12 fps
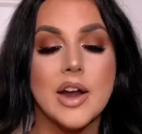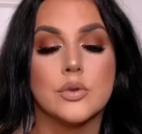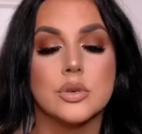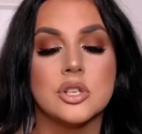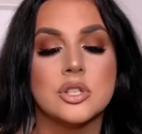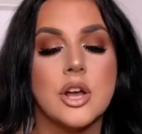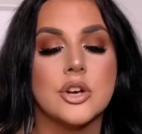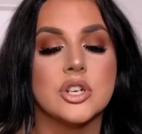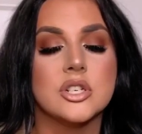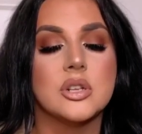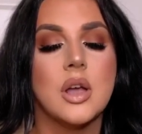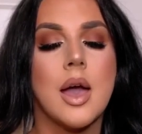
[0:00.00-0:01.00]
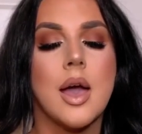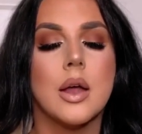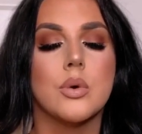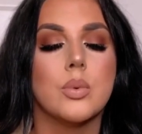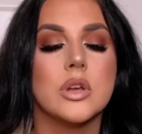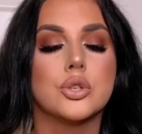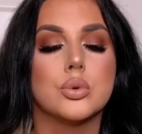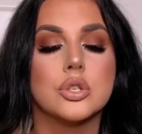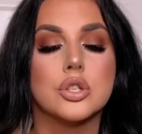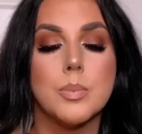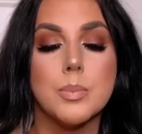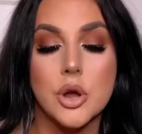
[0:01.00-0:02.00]
of all the surgeries you had, which
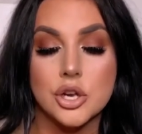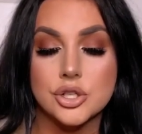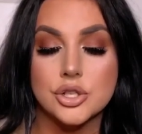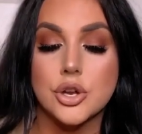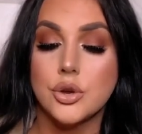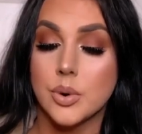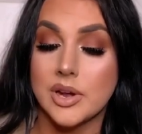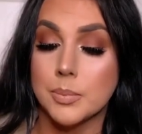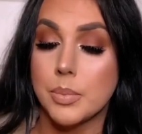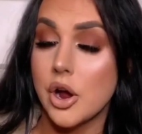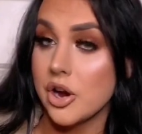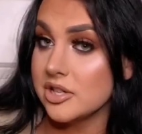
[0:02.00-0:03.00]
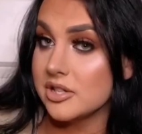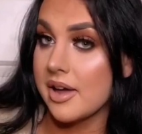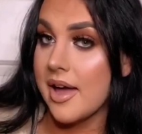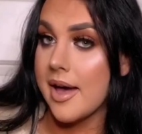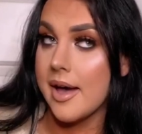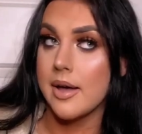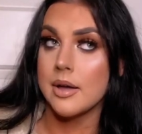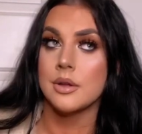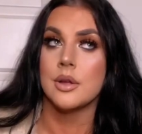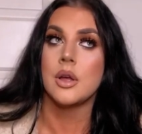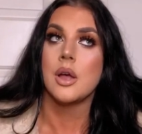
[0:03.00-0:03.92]
was the most annoying post-care?